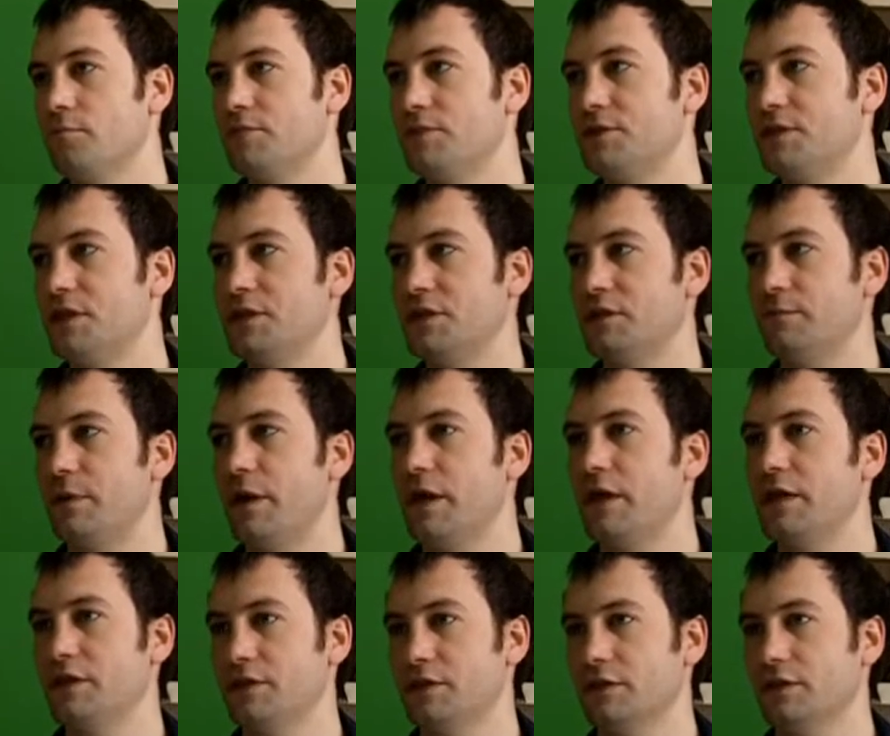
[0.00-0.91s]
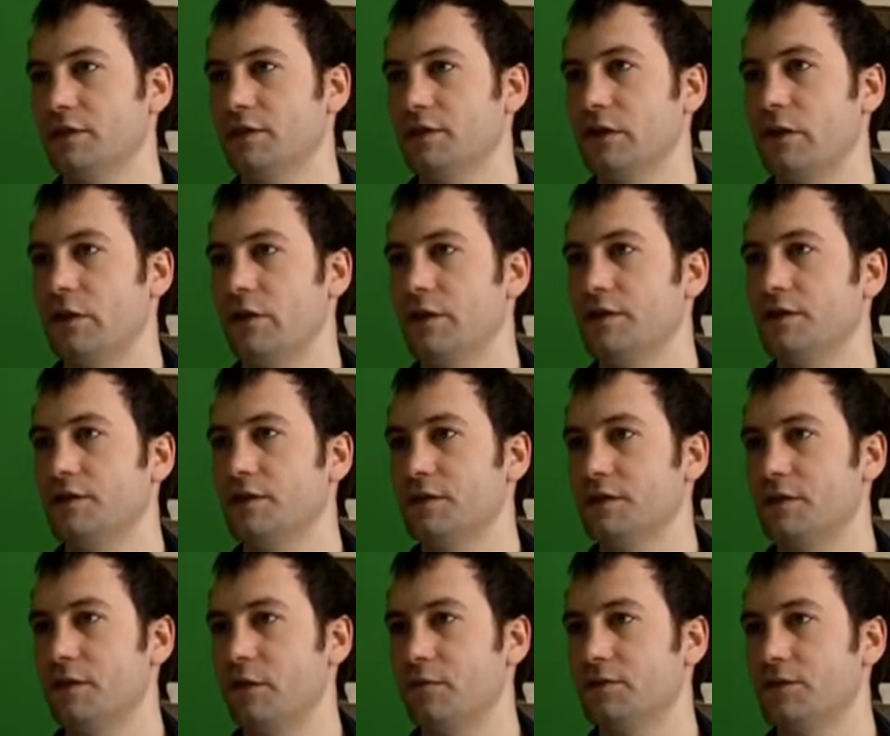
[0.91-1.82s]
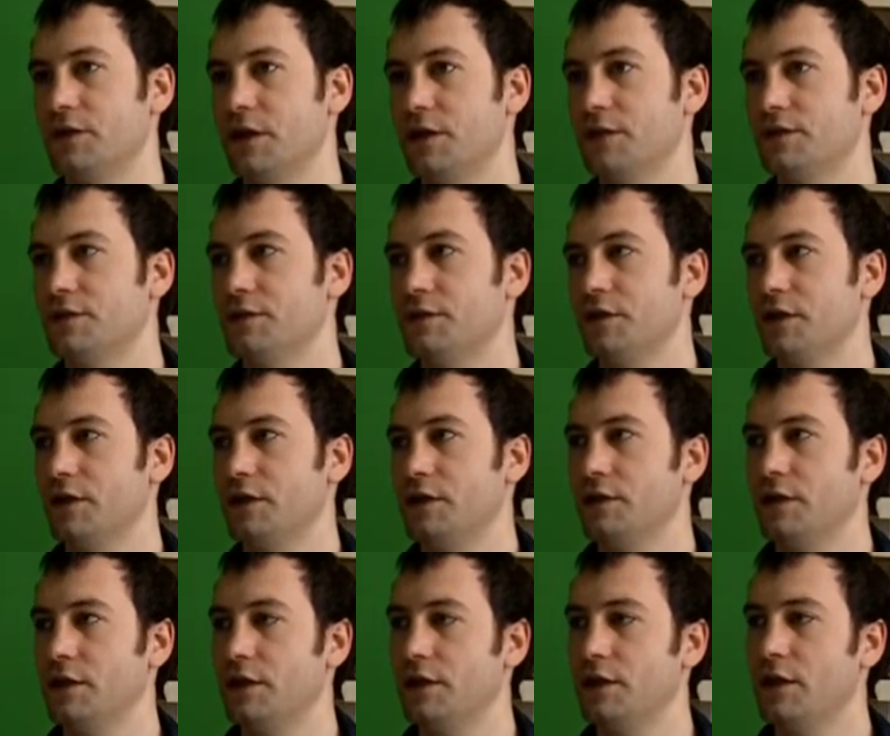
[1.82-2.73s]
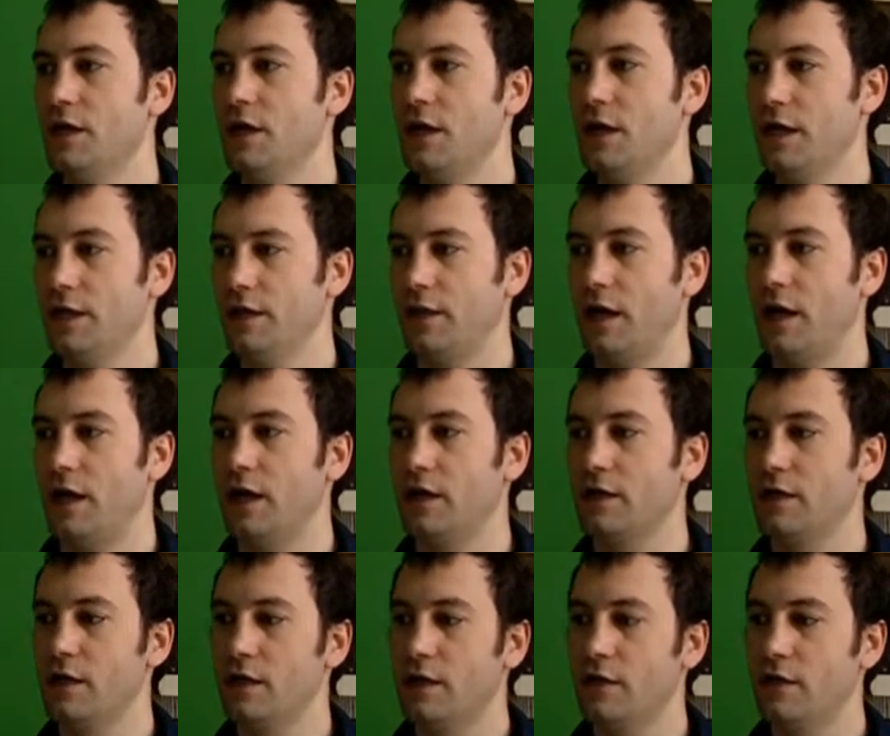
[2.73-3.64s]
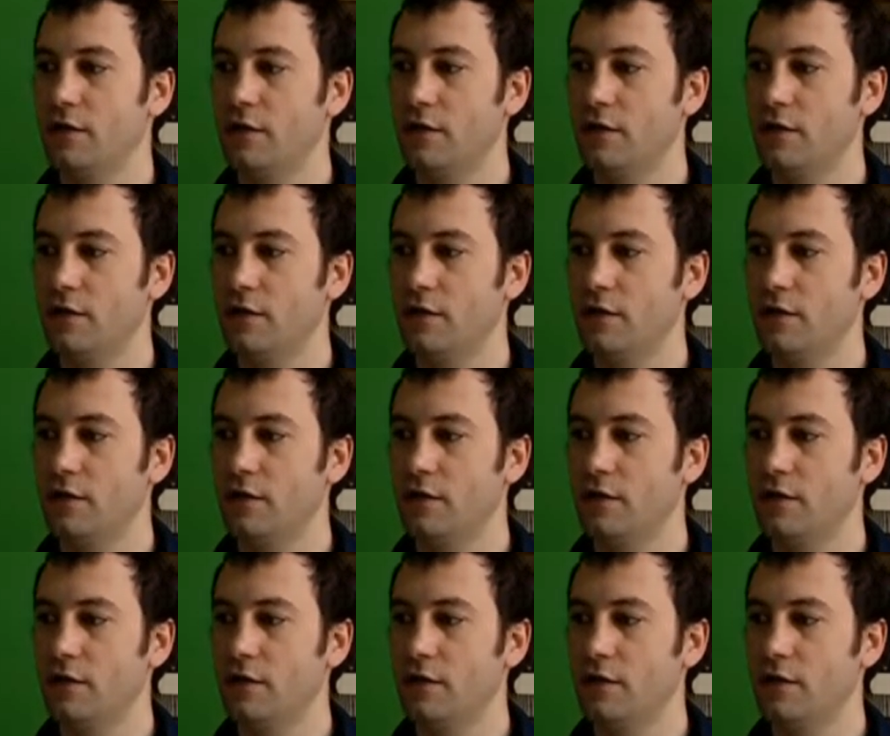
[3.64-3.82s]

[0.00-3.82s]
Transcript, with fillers: participation in science in some sense, in the in that